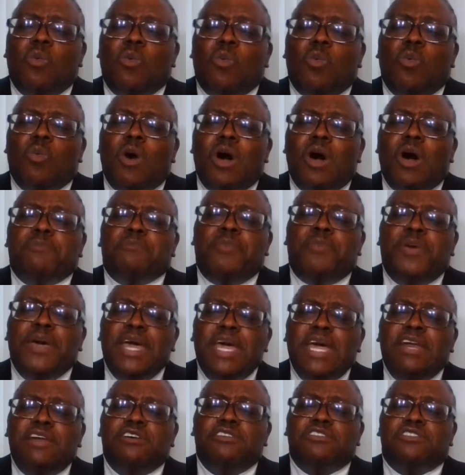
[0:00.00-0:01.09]
what
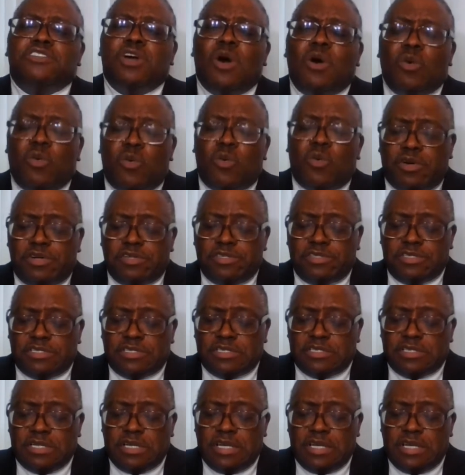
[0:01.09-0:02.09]
Peter told us